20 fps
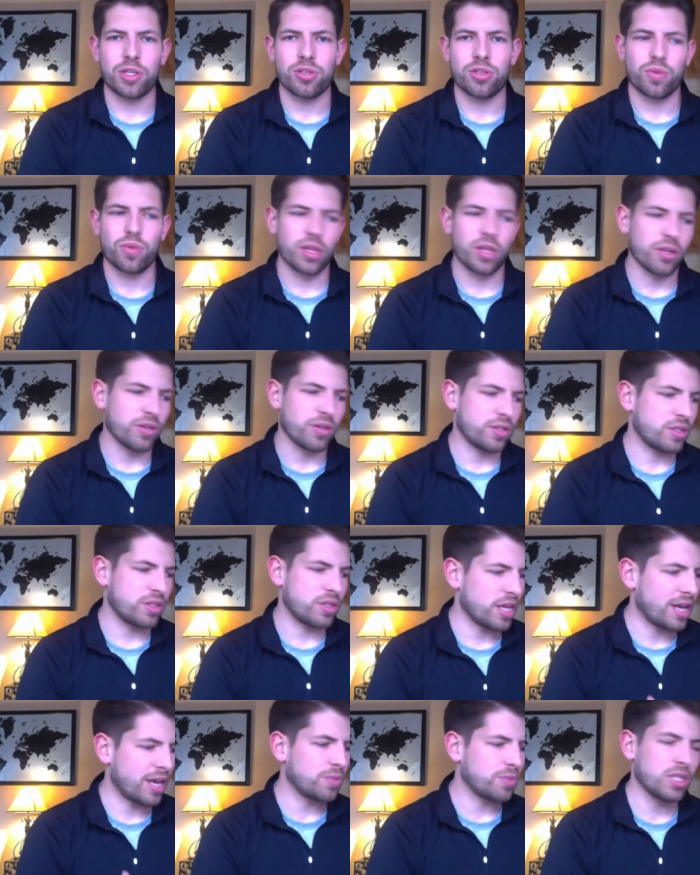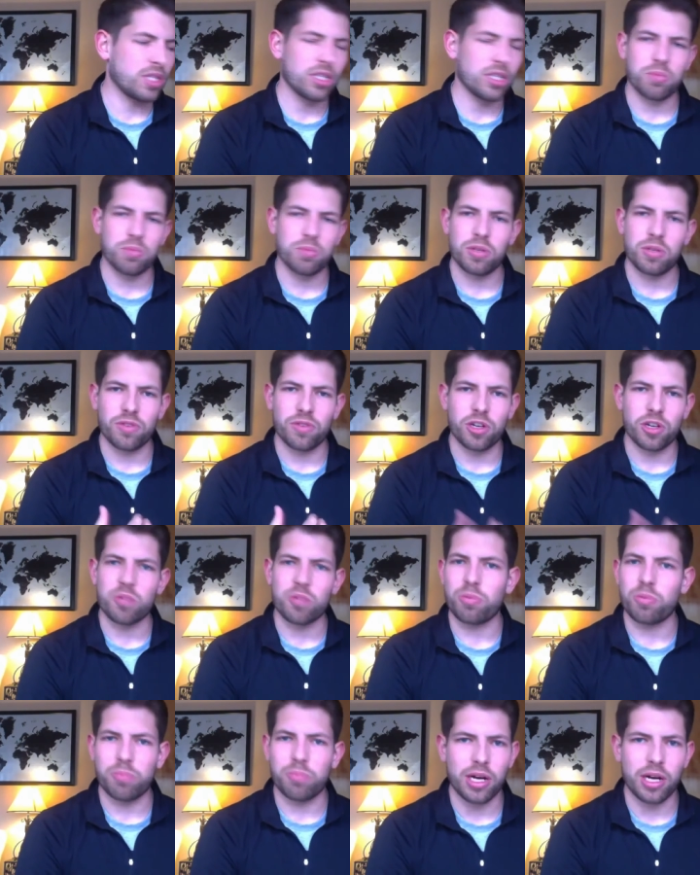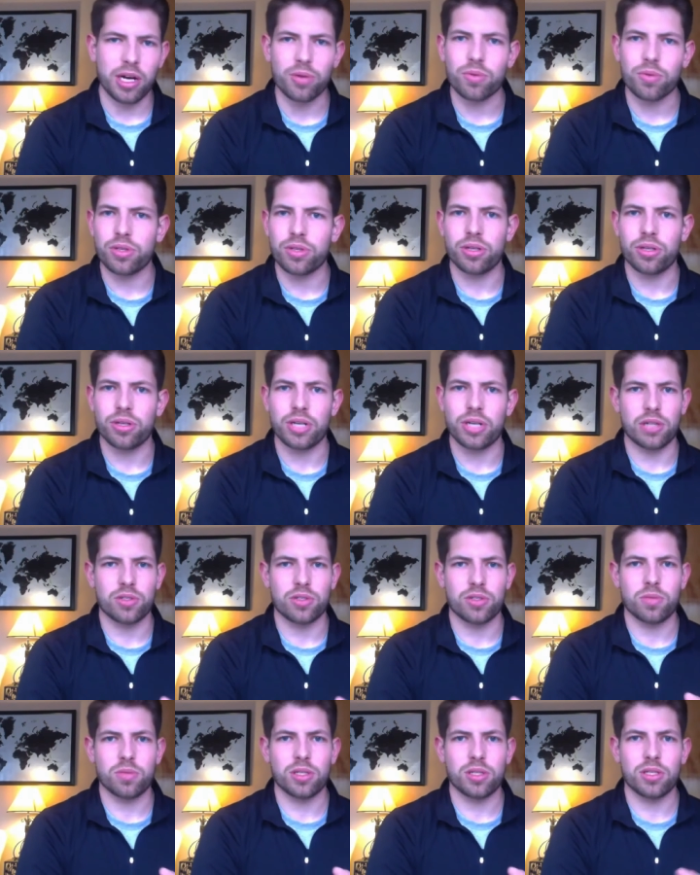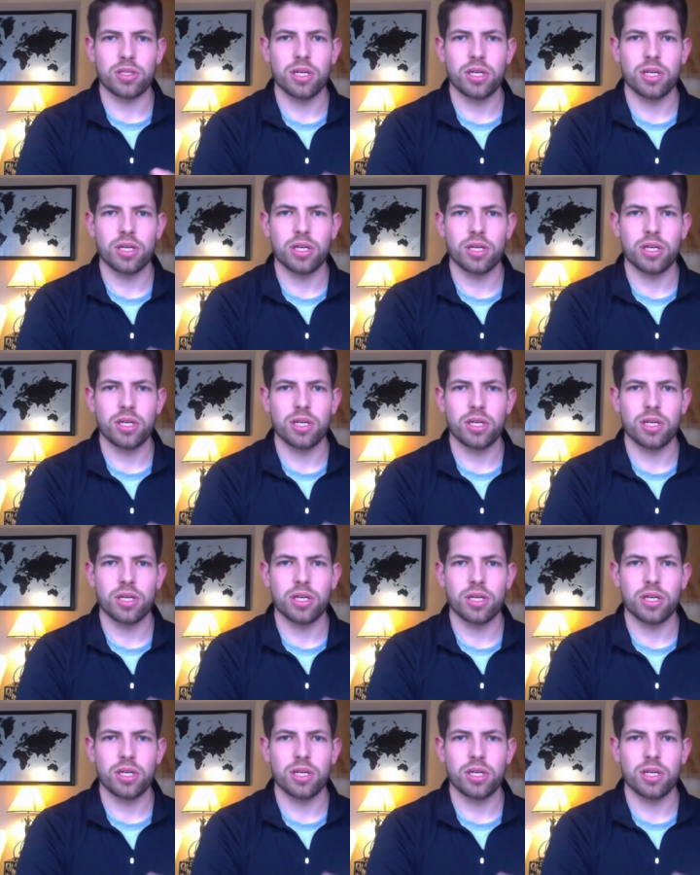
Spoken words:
whether it's the MCs being very prepared with their announcements,